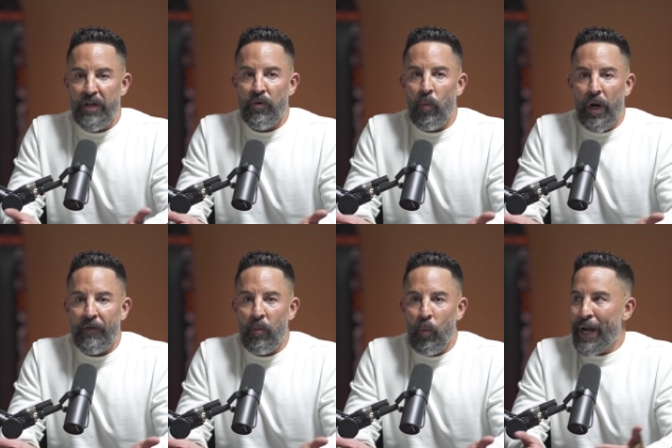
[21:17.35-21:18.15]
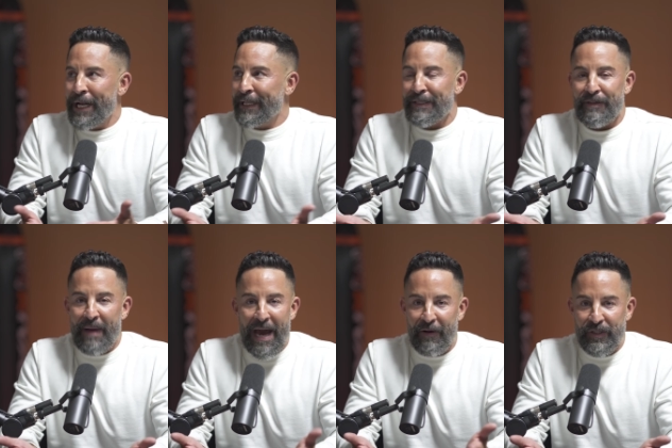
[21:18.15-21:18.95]
Either one of them win, it doesn't
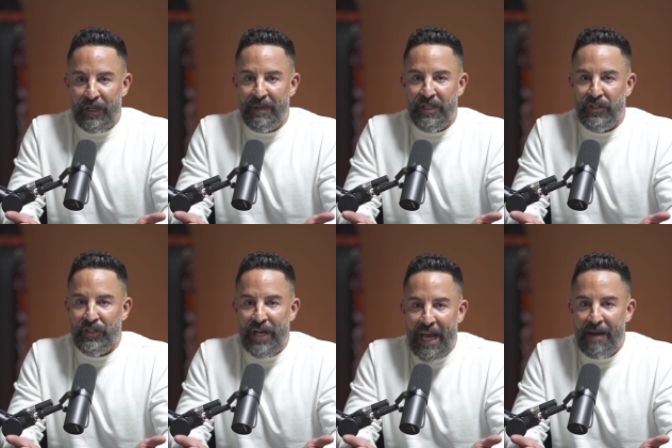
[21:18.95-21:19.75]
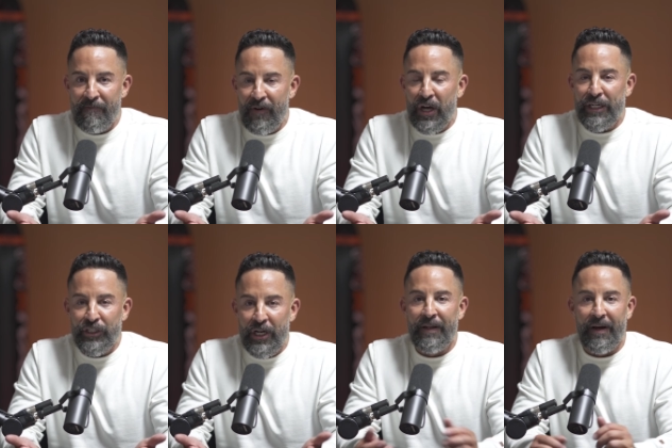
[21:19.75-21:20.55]
matter. It's going to be the same fucking
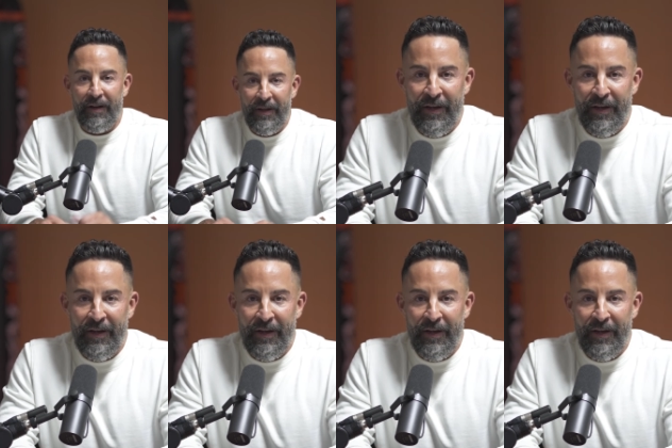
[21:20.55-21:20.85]
agenda.